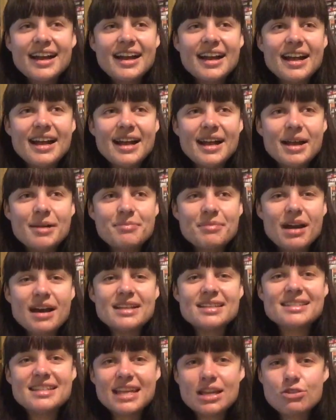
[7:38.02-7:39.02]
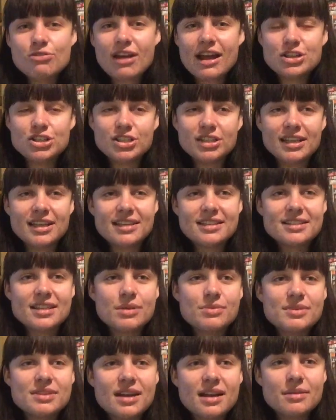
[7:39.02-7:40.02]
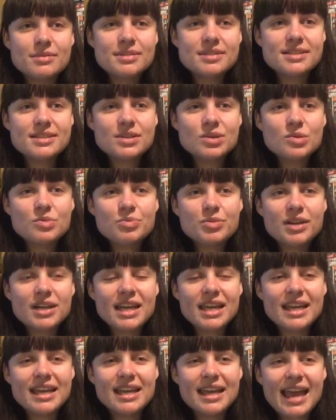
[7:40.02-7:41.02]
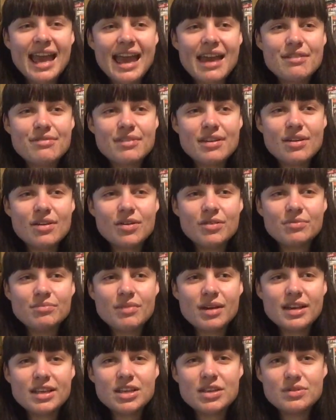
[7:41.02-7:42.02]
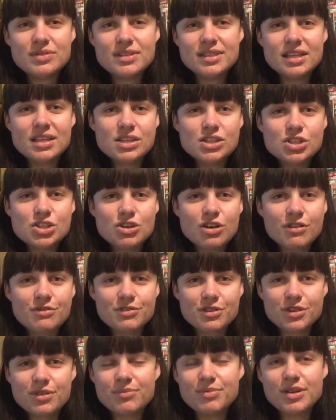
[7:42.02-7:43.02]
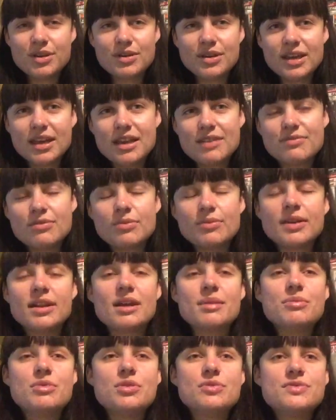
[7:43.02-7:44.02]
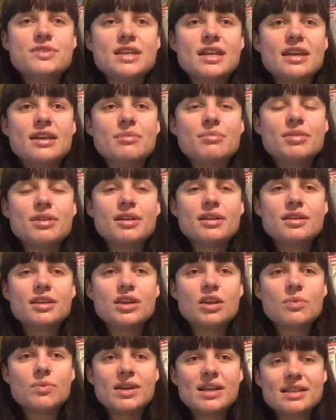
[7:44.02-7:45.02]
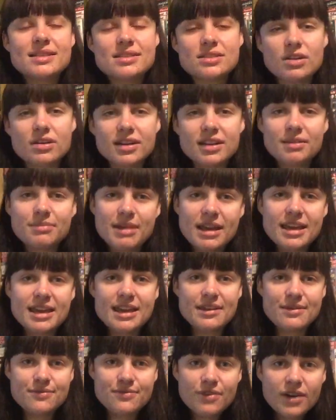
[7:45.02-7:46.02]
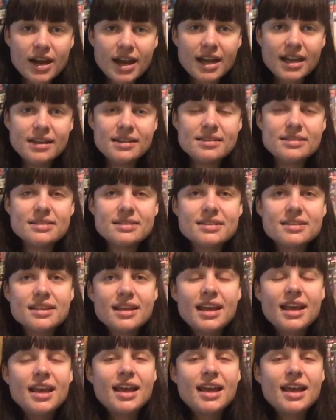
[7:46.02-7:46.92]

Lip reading: I say gradually, because I was still pretty heavy on my usage of the computer even when I moved here. But when I started making friends